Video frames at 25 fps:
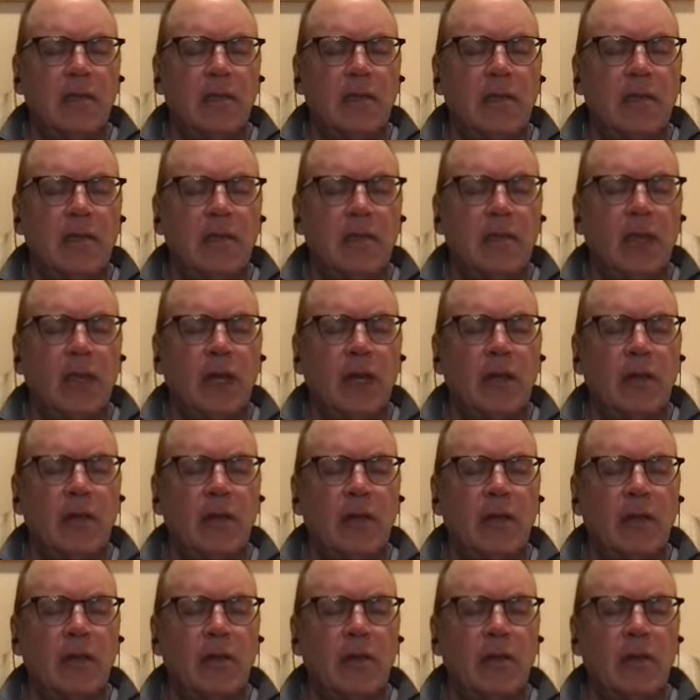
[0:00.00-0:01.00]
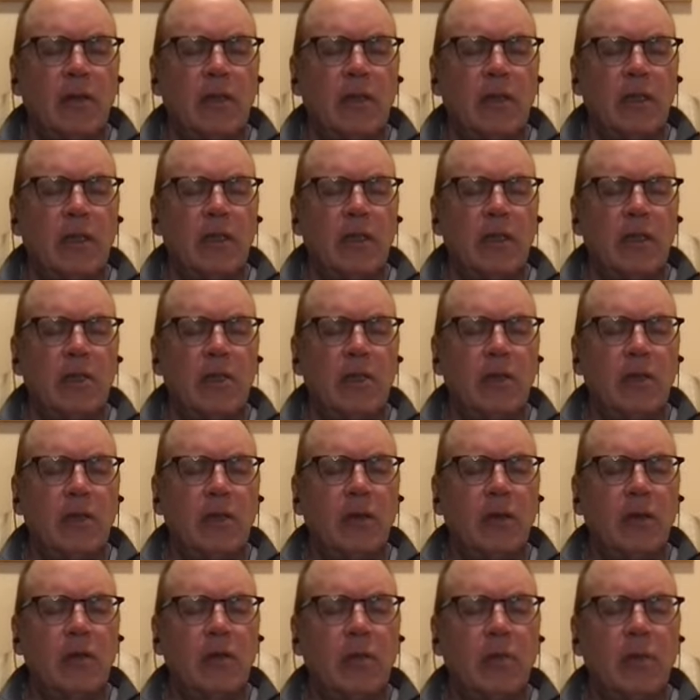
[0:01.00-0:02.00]
Rather, really to
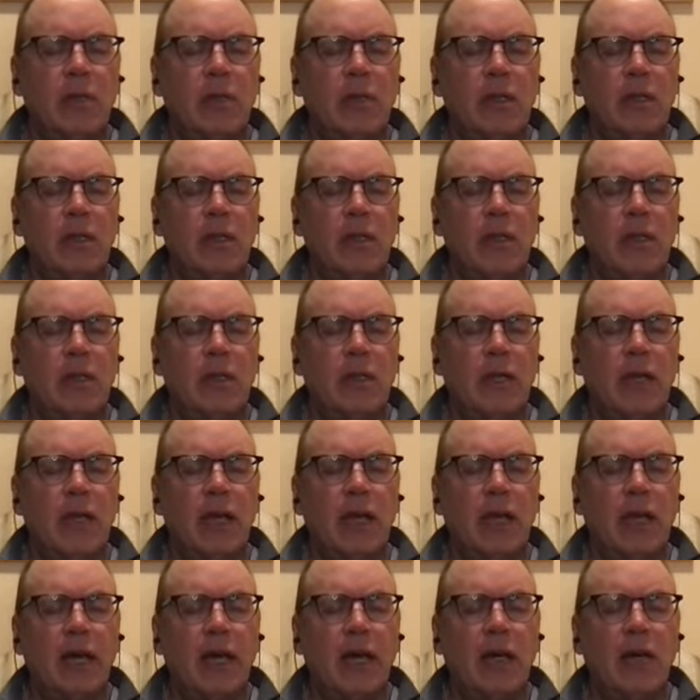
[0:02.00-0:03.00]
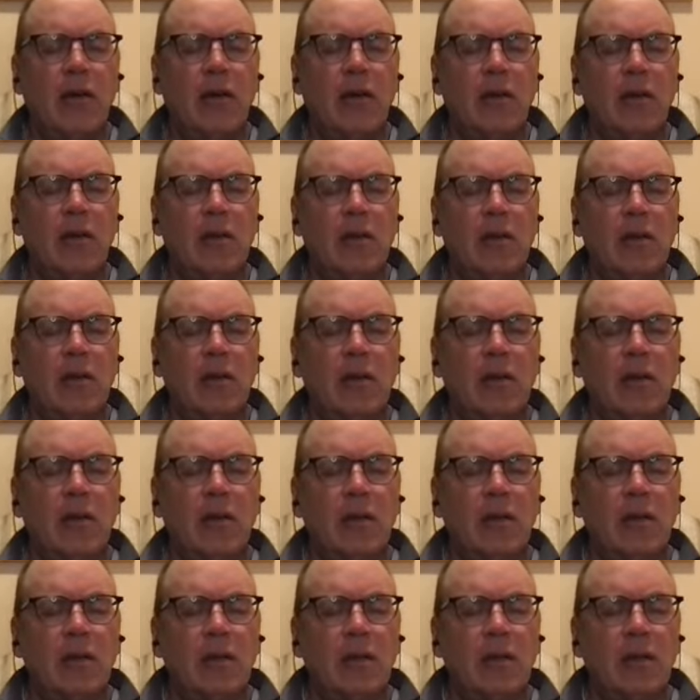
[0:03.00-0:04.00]
open and allow
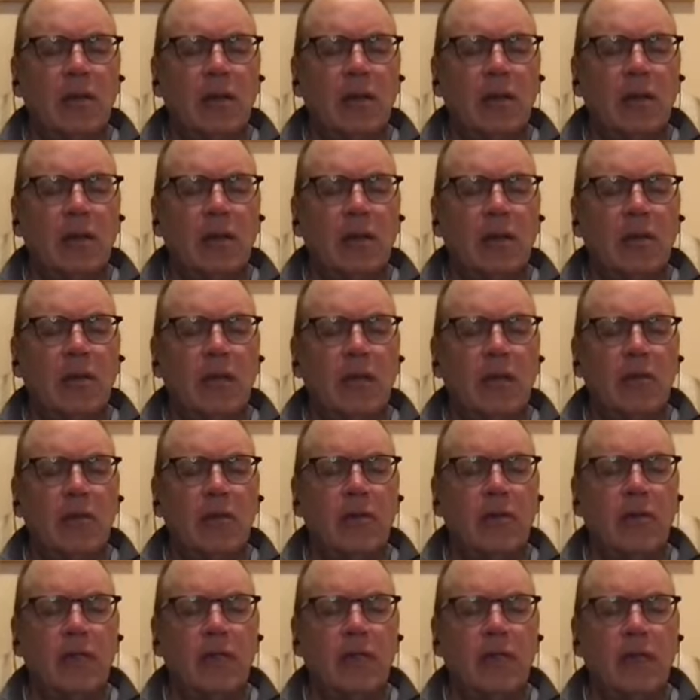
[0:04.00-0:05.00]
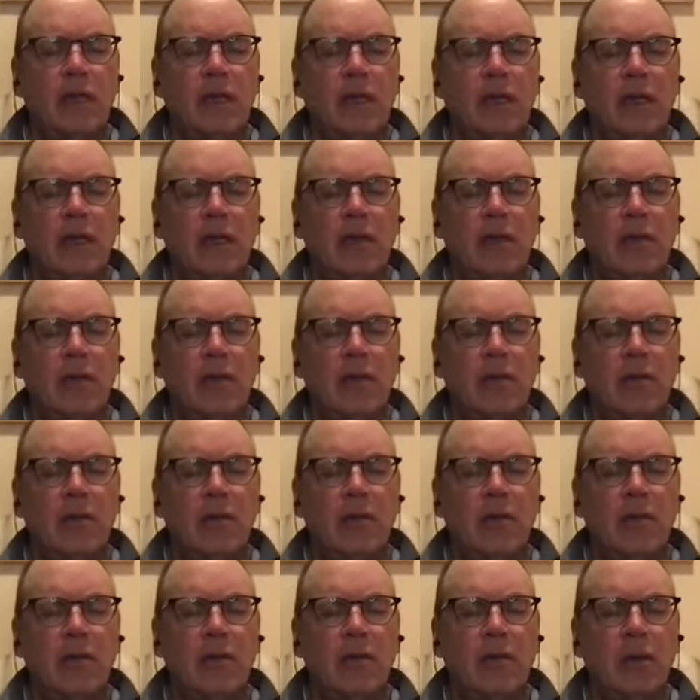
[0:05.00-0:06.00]
whatever's there
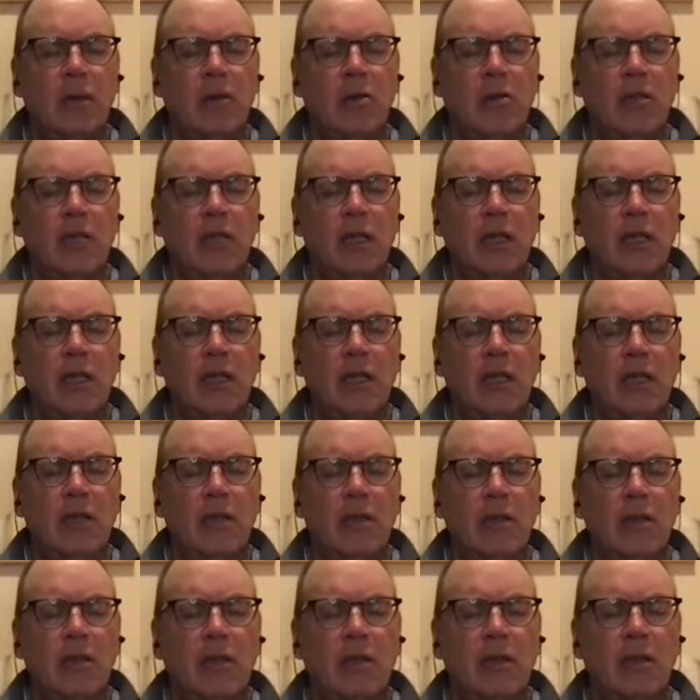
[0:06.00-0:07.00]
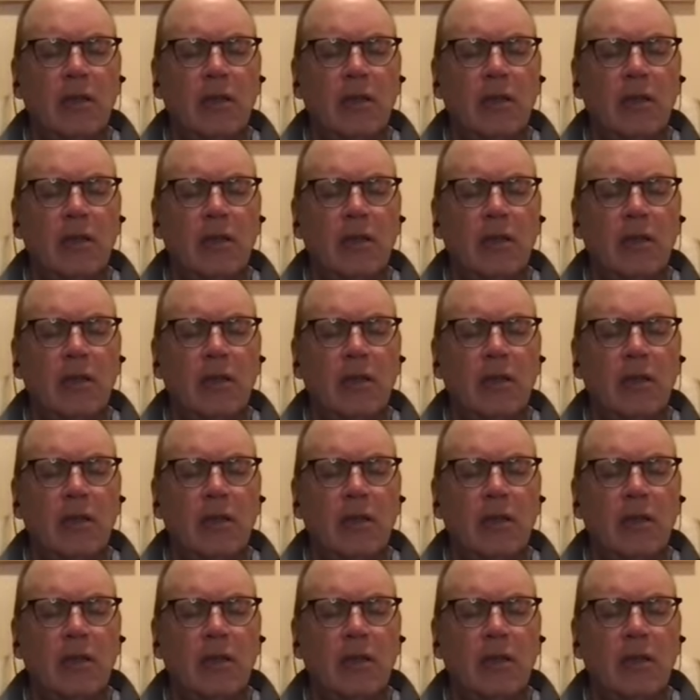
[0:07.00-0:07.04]
emotionally or